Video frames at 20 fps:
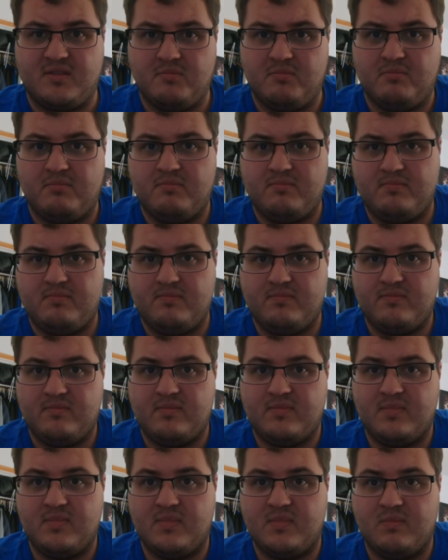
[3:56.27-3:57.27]
the
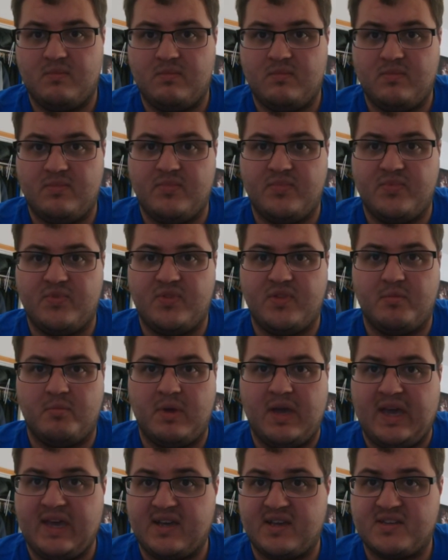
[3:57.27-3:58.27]

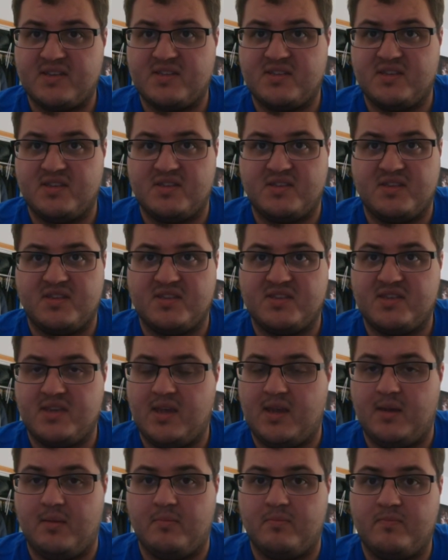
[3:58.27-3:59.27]
max is the
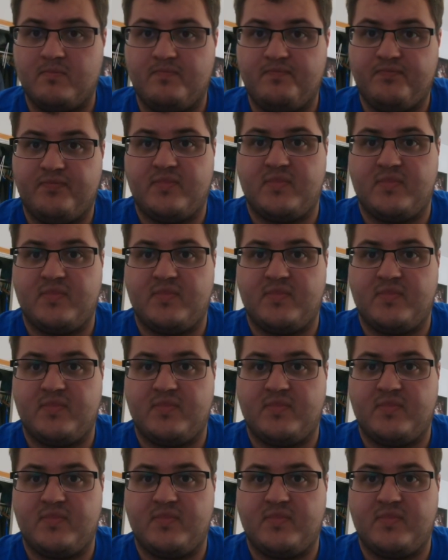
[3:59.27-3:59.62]
same.